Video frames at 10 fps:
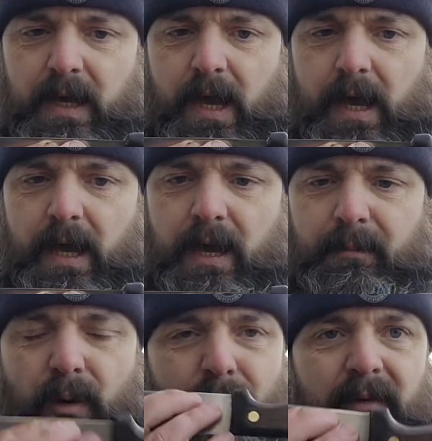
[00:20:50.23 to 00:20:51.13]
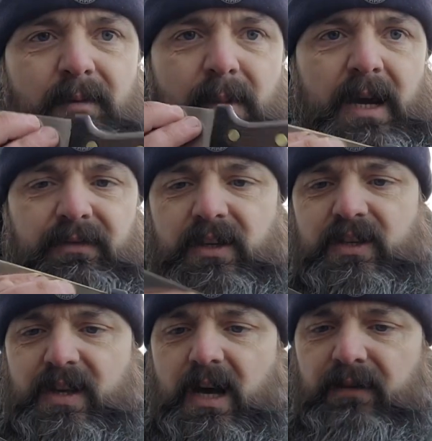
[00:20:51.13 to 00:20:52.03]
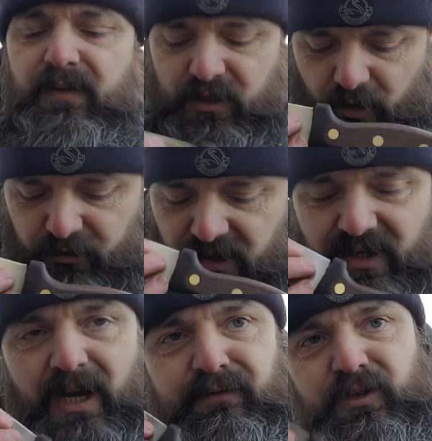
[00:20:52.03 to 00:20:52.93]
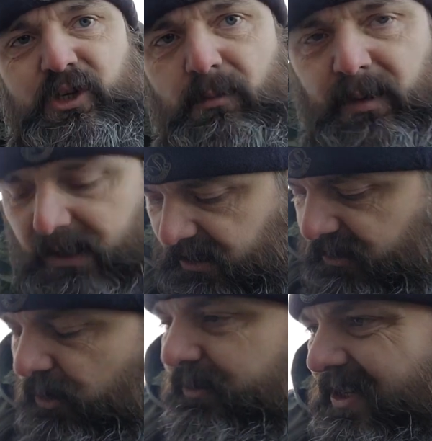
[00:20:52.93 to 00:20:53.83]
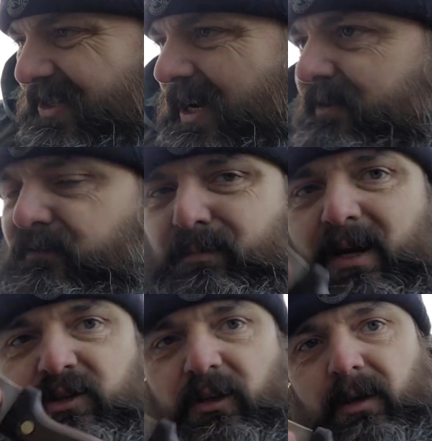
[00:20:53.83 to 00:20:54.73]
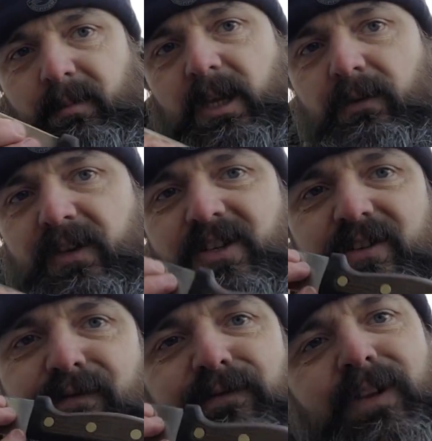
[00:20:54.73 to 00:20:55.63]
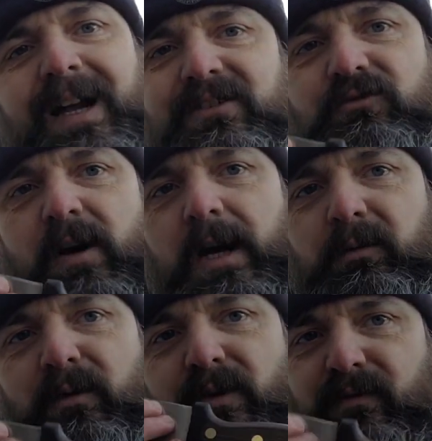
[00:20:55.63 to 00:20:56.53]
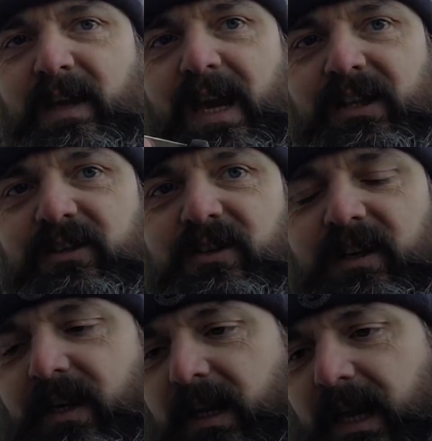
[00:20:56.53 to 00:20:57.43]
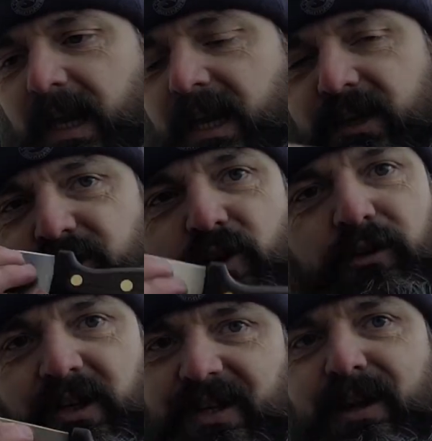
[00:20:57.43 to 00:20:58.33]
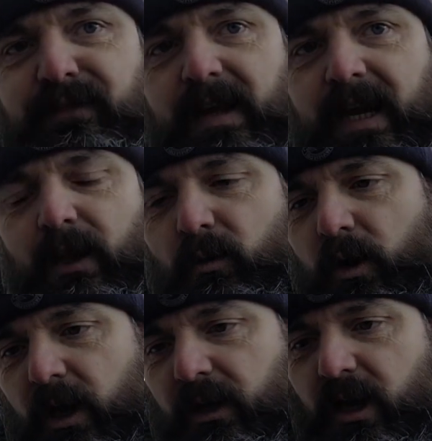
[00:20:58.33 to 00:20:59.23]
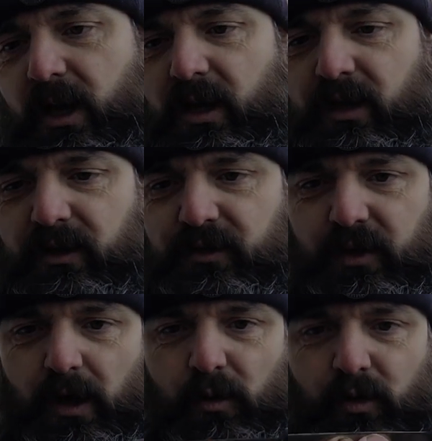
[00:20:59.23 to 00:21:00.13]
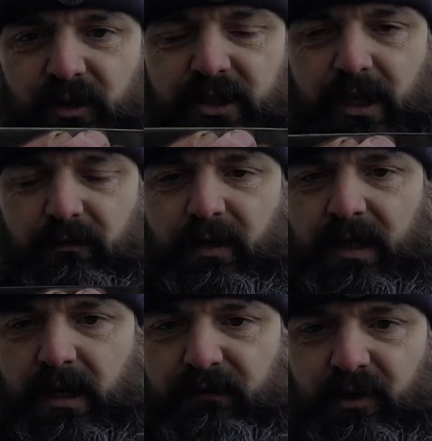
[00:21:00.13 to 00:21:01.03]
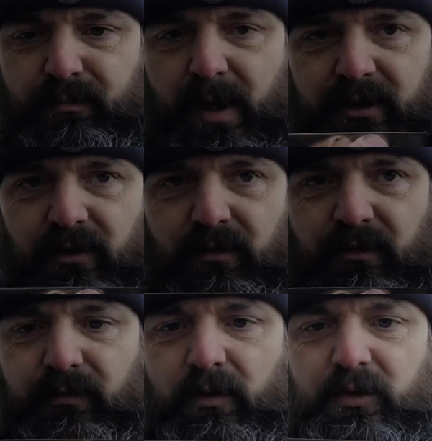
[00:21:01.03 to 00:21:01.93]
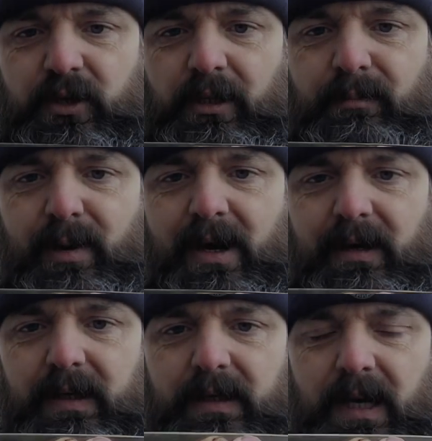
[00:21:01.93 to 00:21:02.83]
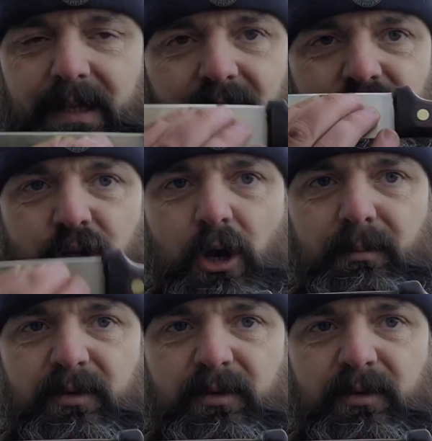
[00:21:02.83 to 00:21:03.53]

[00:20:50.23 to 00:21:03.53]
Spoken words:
But bearing in mind, this knife is not designed for chopping, it's not designed for batoning. But, you know, this is a flat grind with a V-edge. It is not designed for that kind of work. So considering I've just batoned through solid pine and then chopped